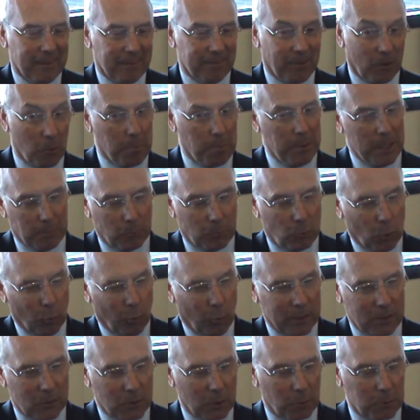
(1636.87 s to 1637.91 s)
But we beat him
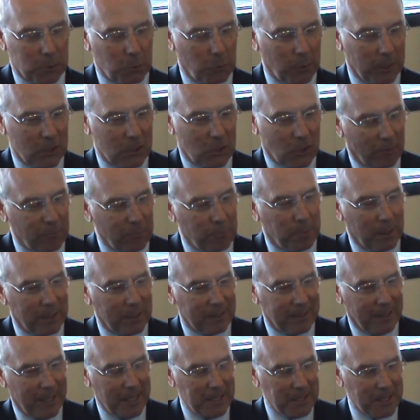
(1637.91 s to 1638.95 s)
2-1, so I was quite chuffed, but
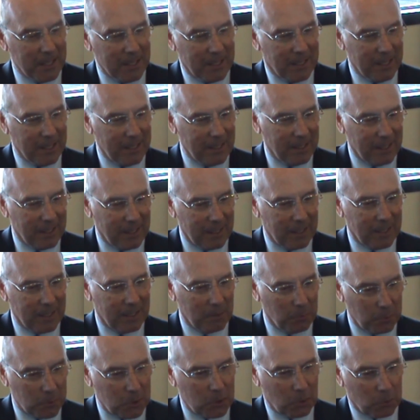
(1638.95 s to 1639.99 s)
at the end of the
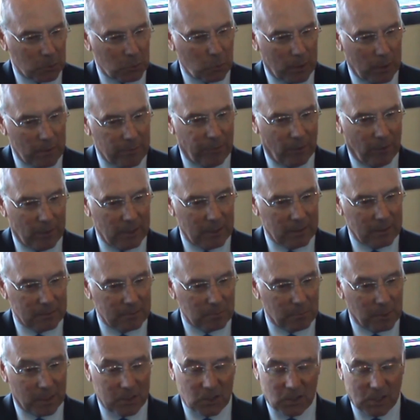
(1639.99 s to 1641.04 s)
day it was quite funny.
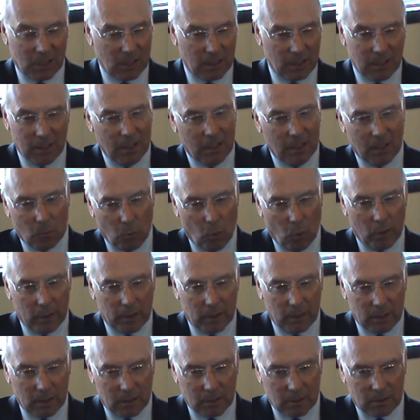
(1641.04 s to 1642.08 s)
But I say, what
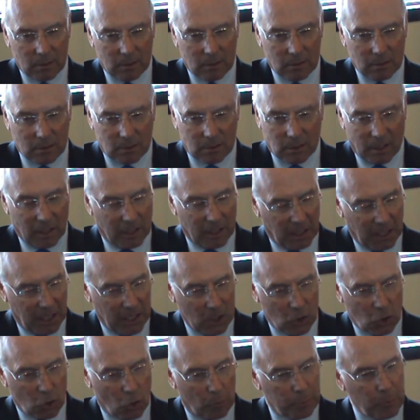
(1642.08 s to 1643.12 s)
he's done a
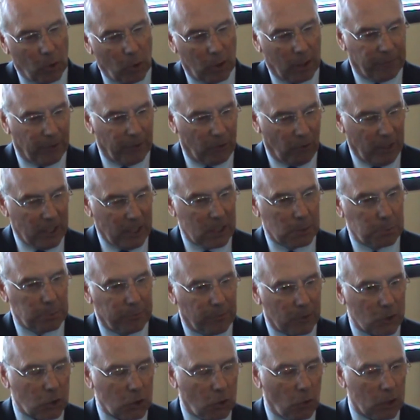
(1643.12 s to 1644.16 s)
great job, not only for Rangers but
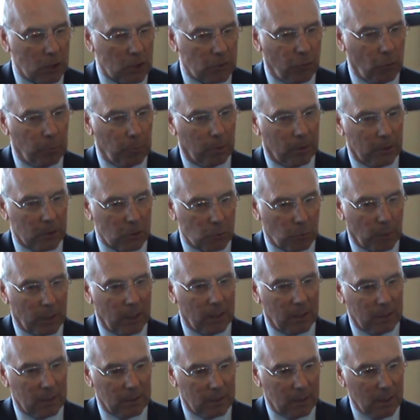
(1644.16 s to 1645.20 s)
for Scottish football as
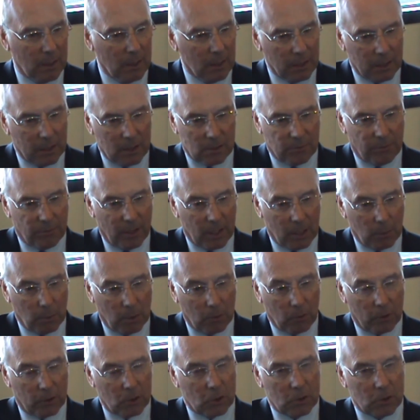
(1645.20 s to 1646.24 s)
well, and he's very
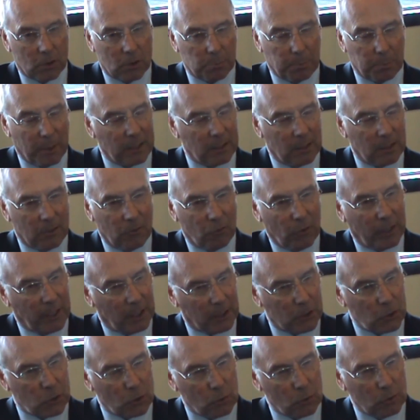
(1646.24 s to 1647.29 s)
well respected and
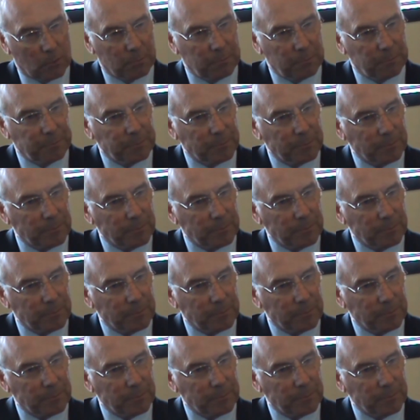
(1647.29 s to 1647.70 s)
rightly so.